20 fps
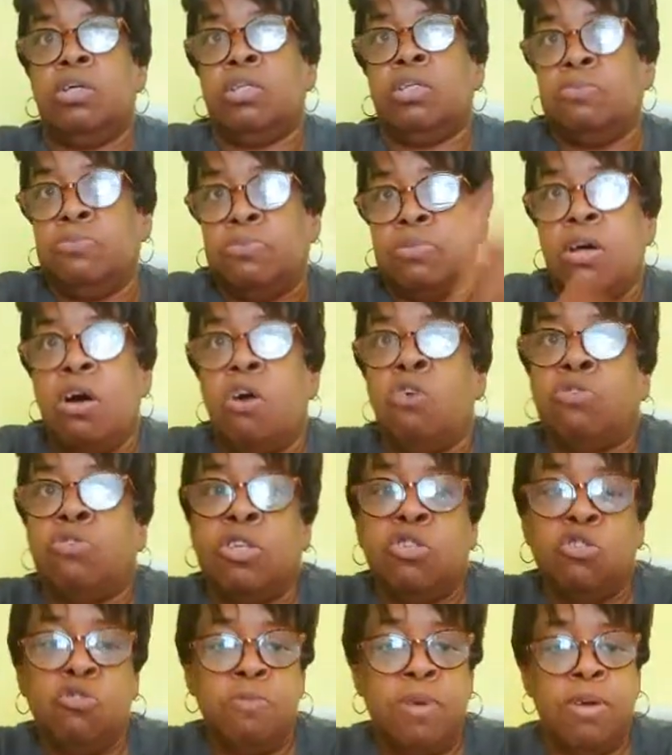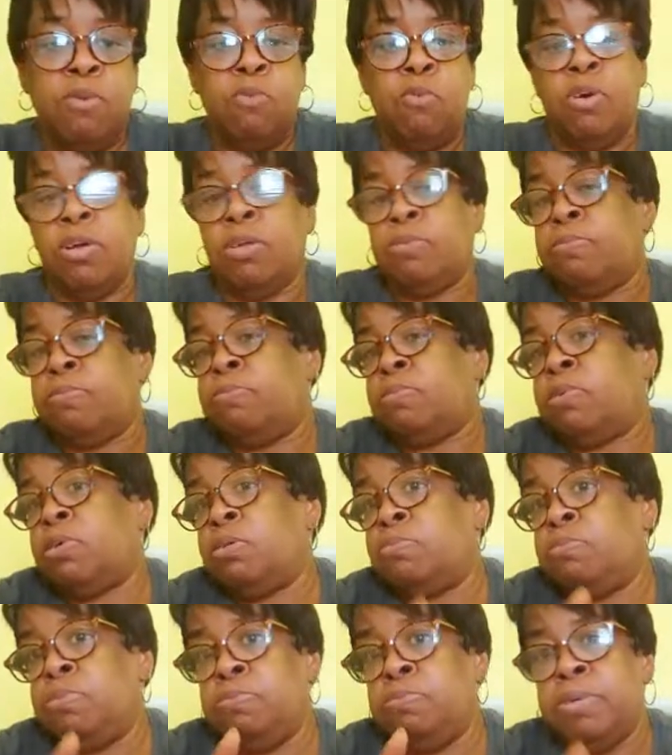some songs that you may want,
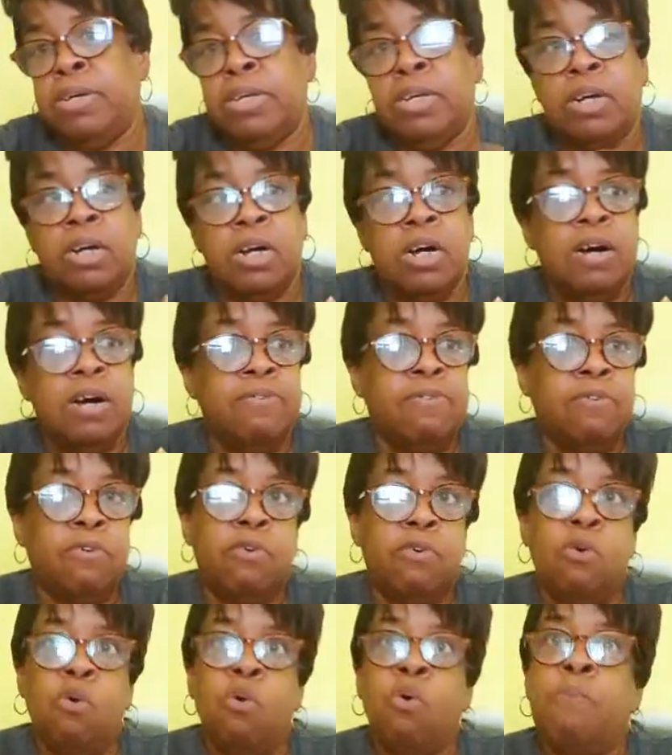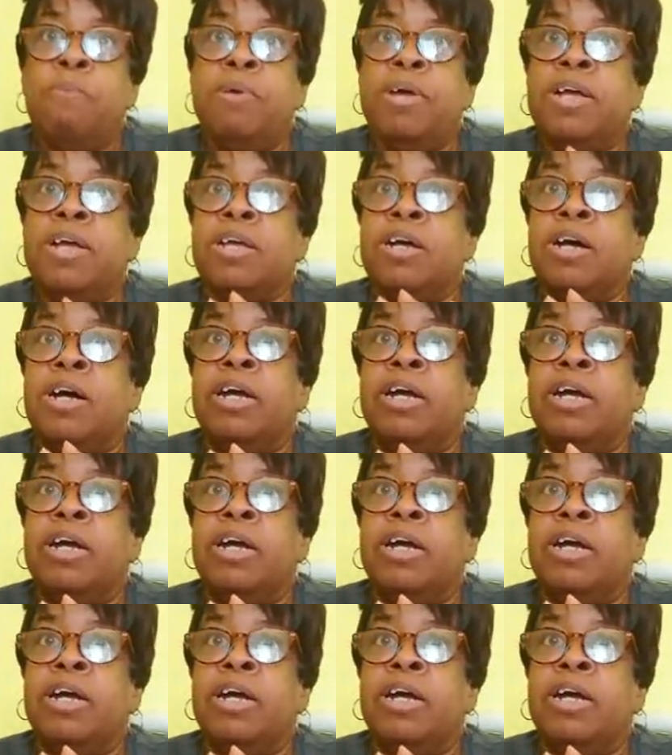it be it a cover or be it